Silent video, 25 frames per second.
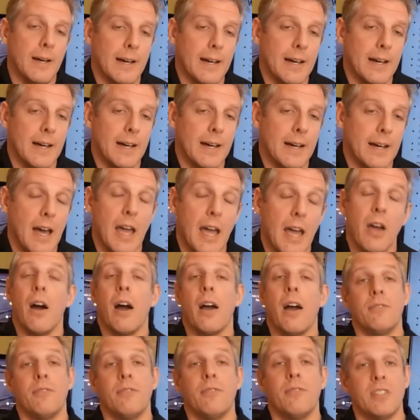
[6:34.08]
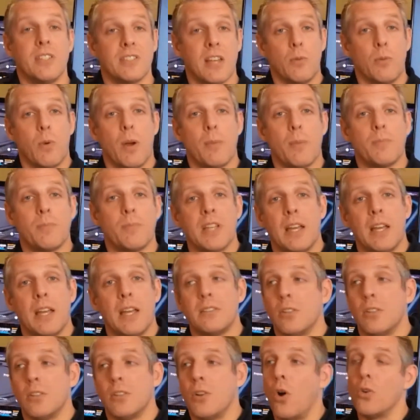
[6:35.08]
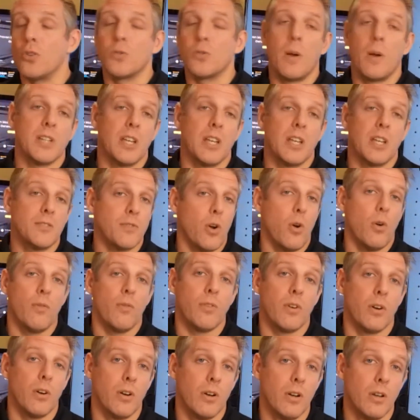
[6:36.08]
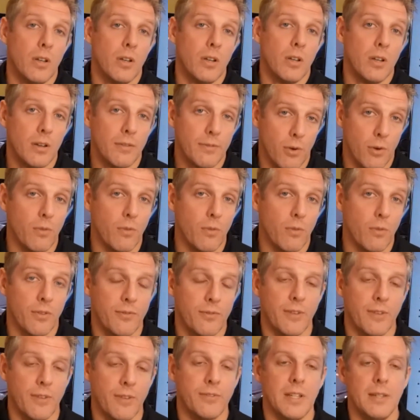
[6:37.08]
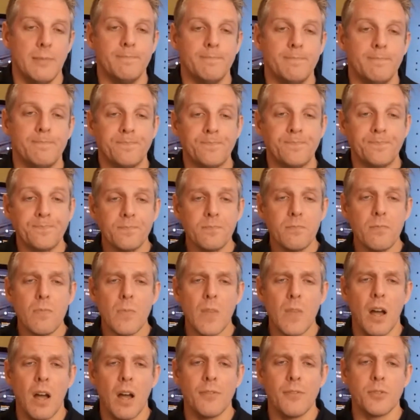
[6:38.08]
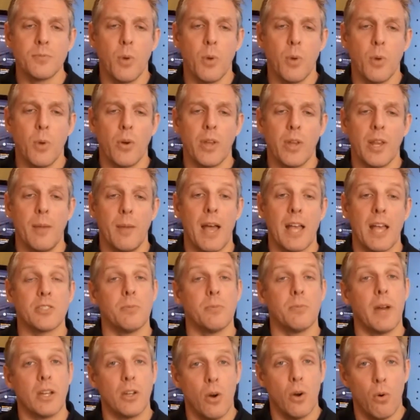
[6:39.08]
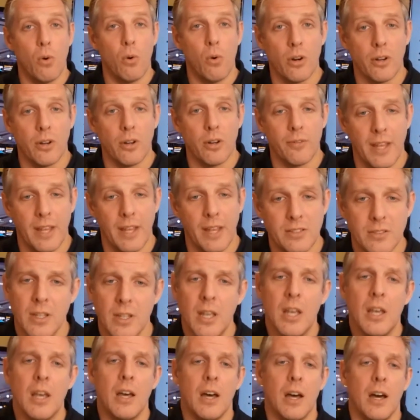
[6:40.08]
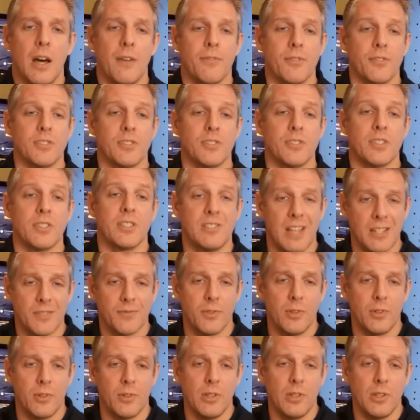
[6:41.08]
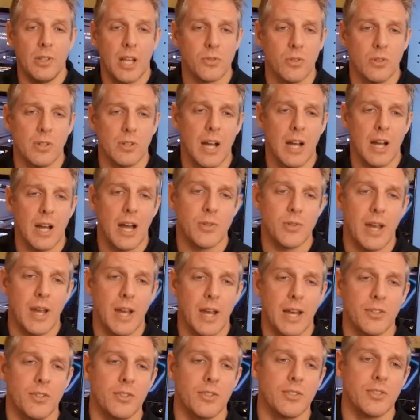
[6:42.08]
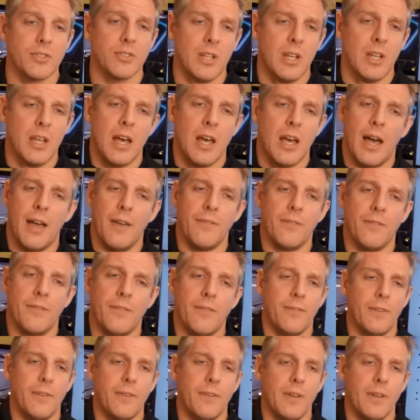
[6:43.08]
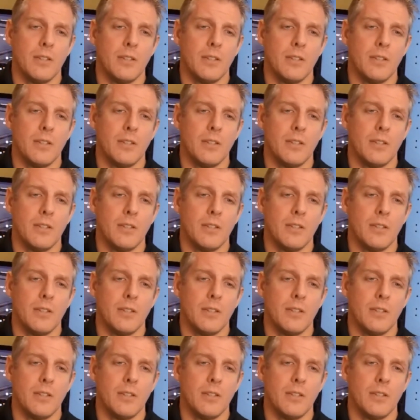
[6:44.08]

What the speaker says: I've designed websites and host websites for over 50. I've spoken at mastermind cohort events for successful electrical contractors. I've